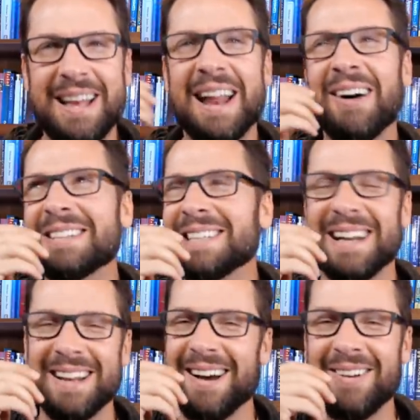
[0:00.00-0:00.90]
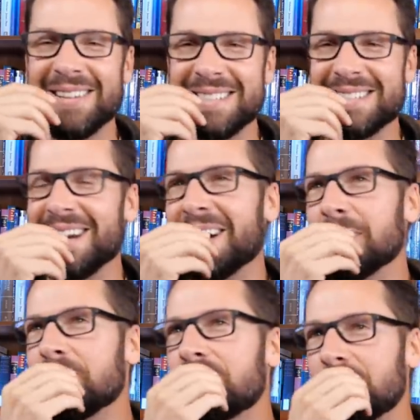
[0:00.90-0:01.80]
And I was like, no, I wasn't
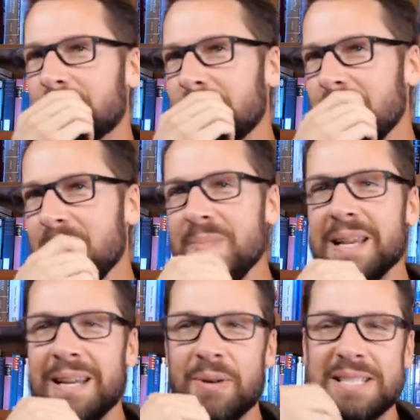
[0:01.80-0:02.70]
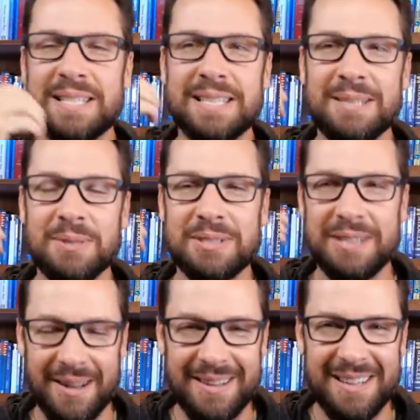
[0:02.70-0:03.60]
tired. He rested because he was done.